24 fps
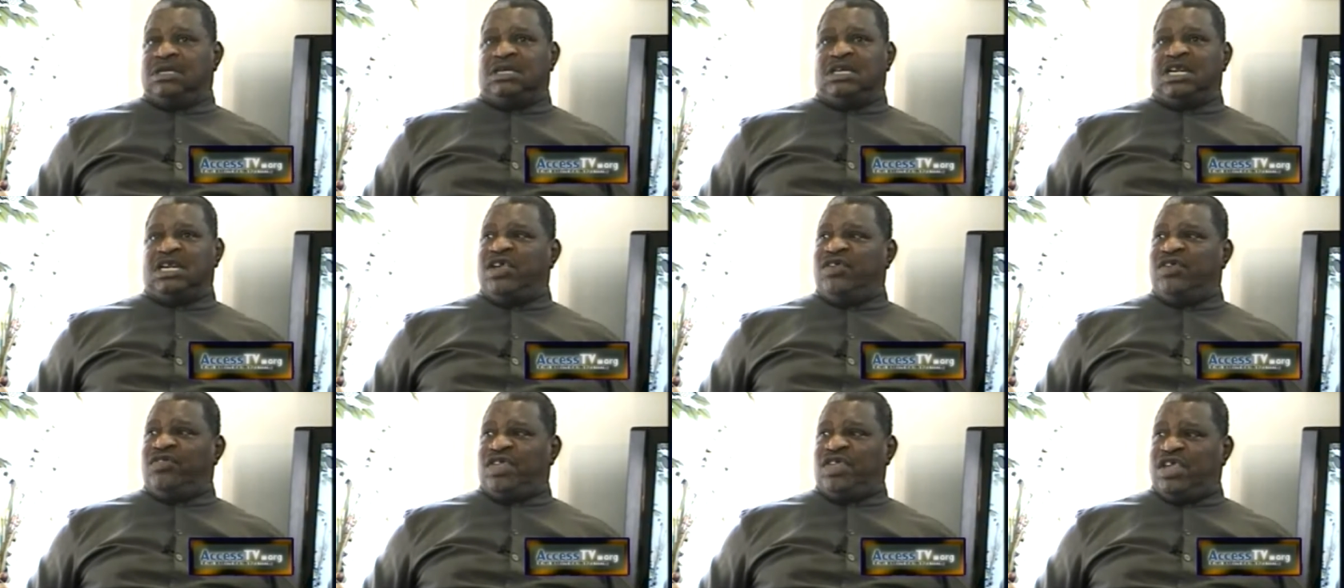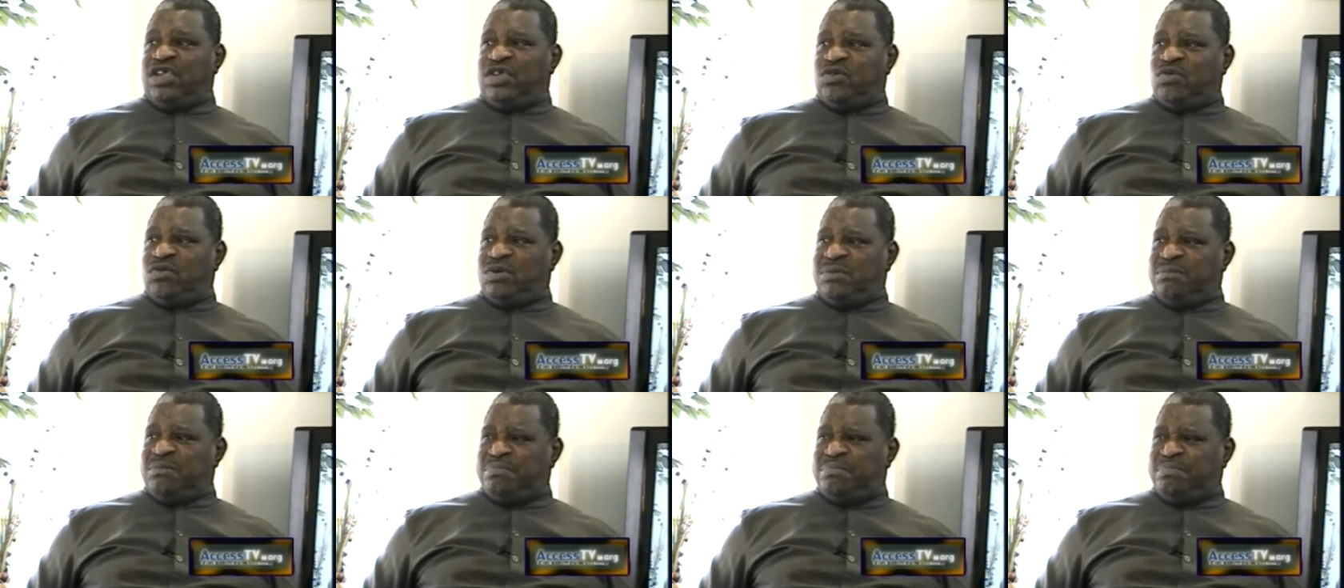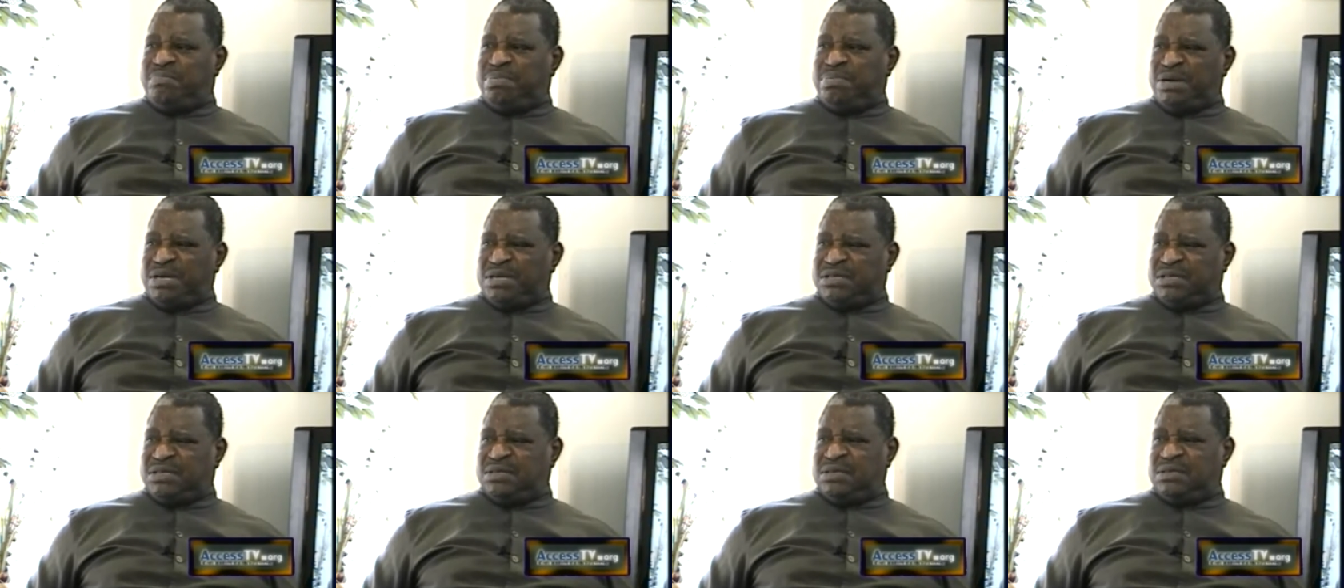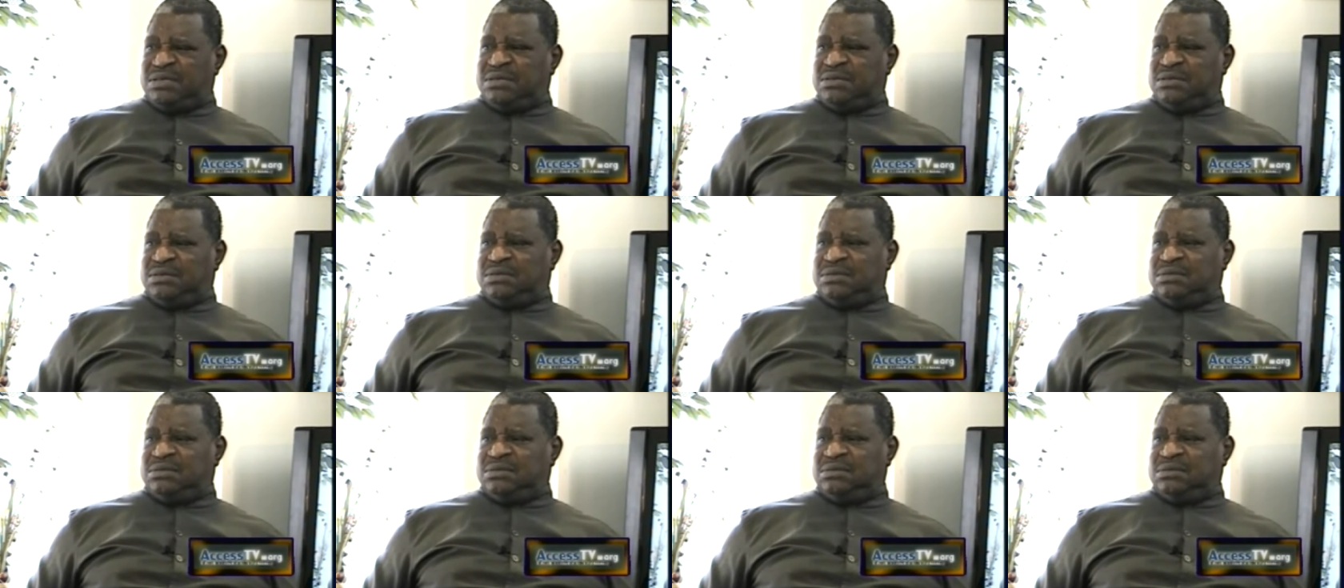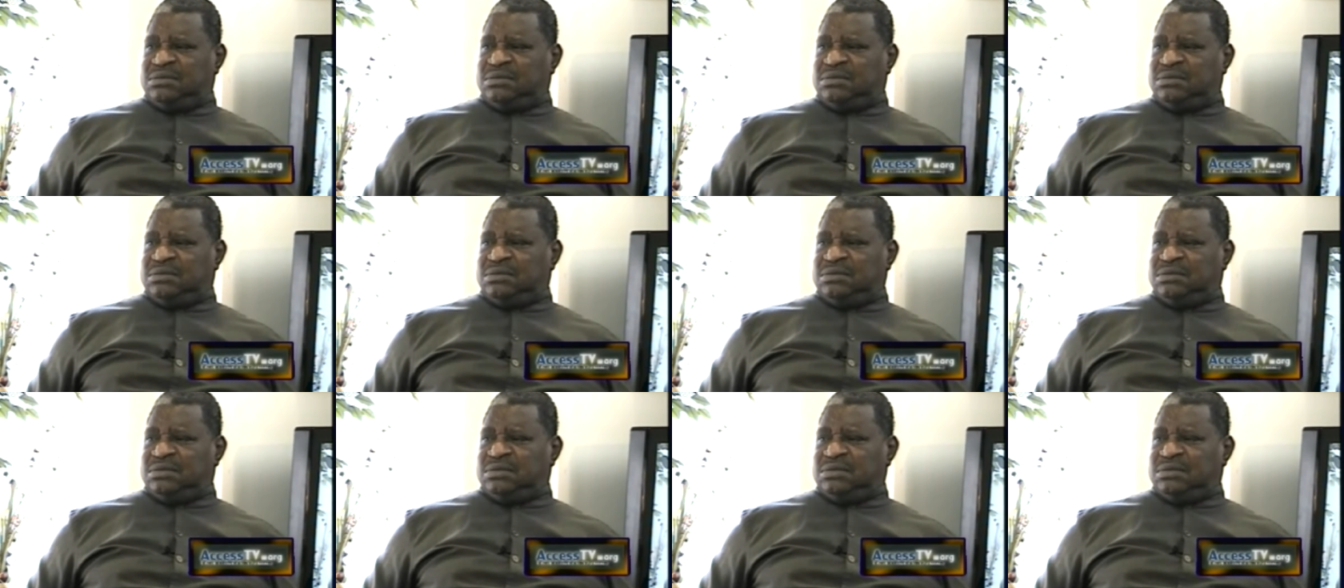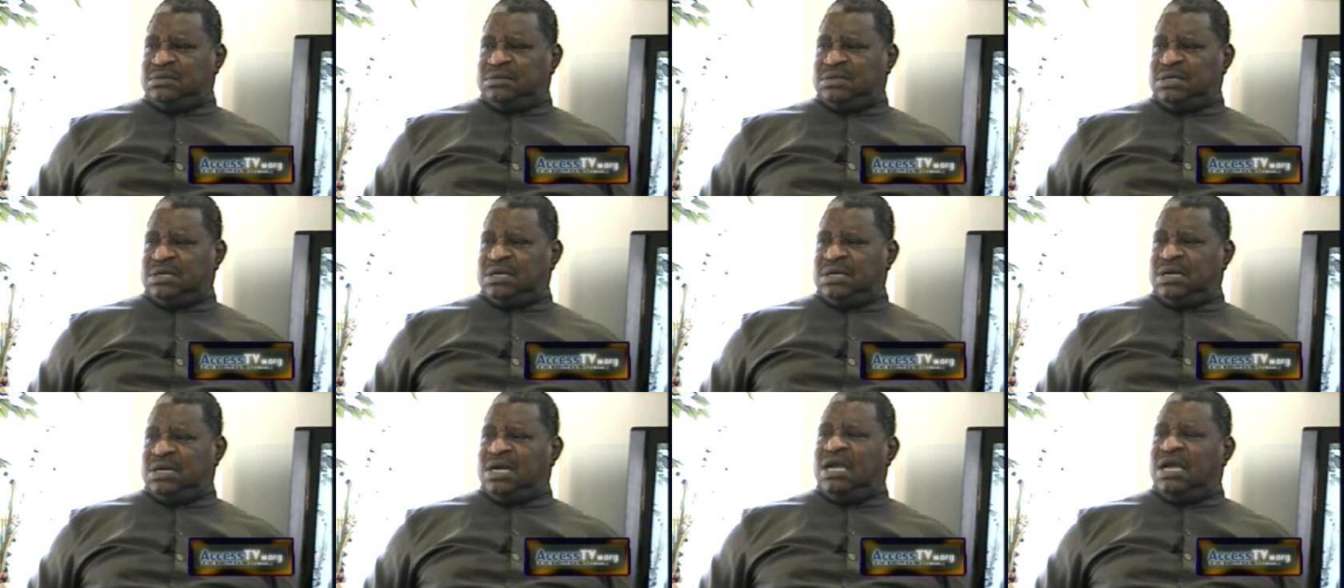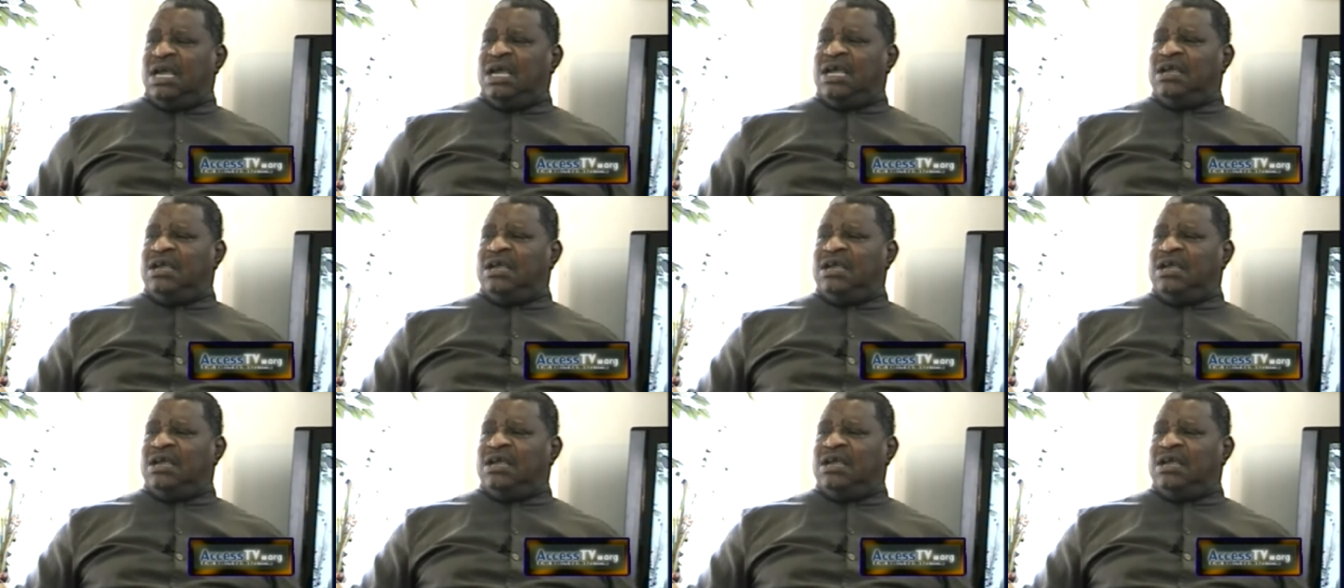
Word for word: they think you're impertinent. Well, ask the guy,